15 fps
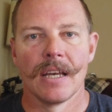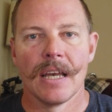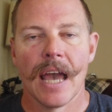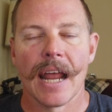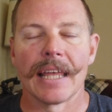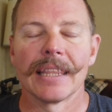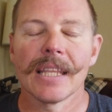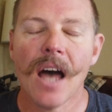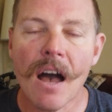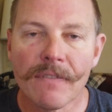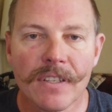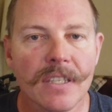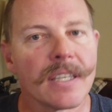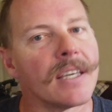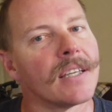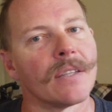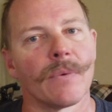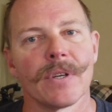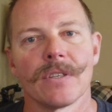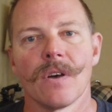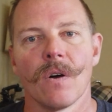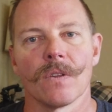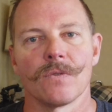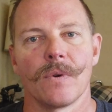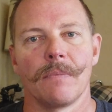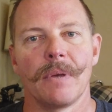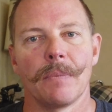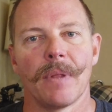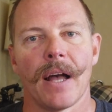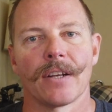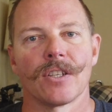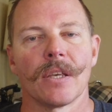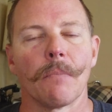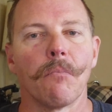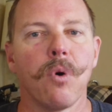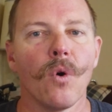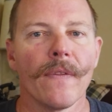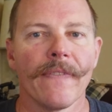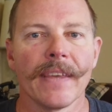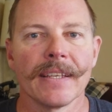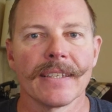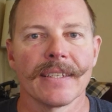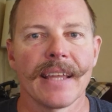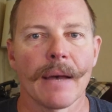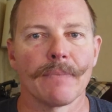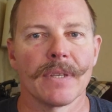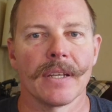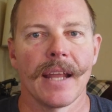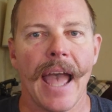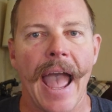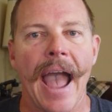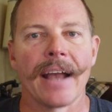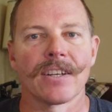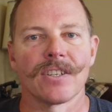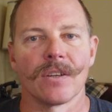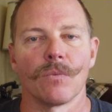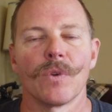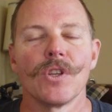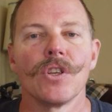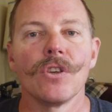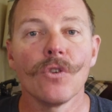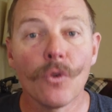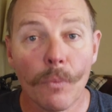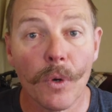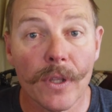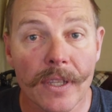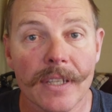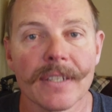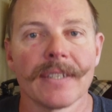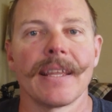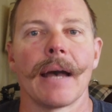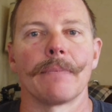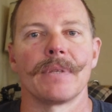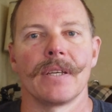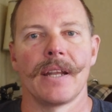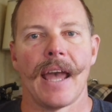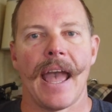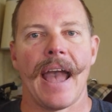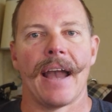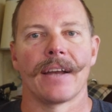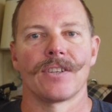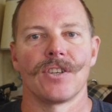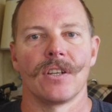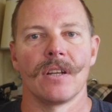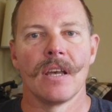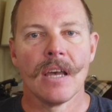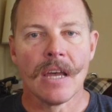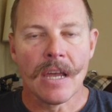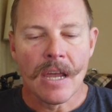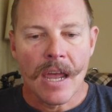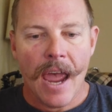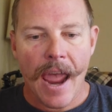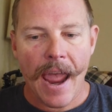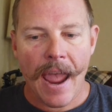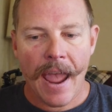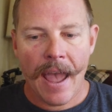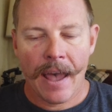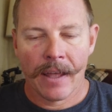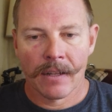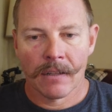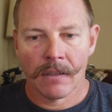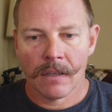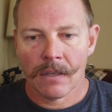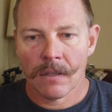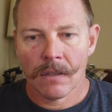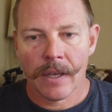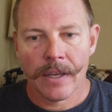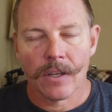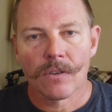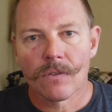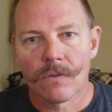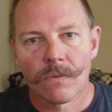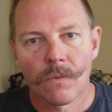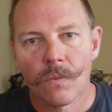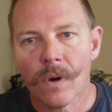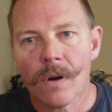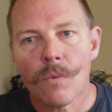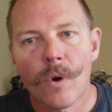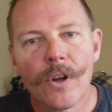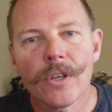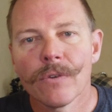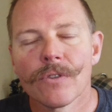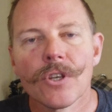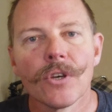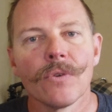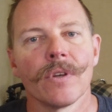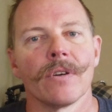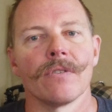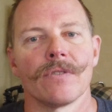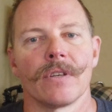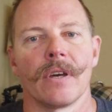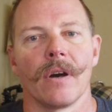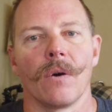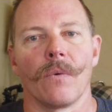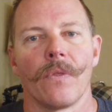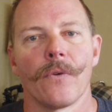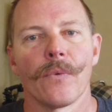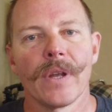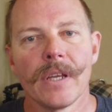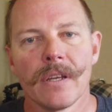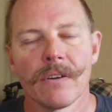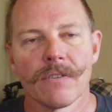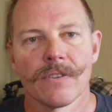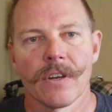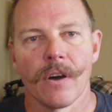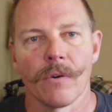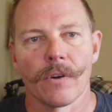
And I love seeing the results when people actually put these steps into action. When you put these steps into action. And like, where were you 2 years ago, 3 years ago?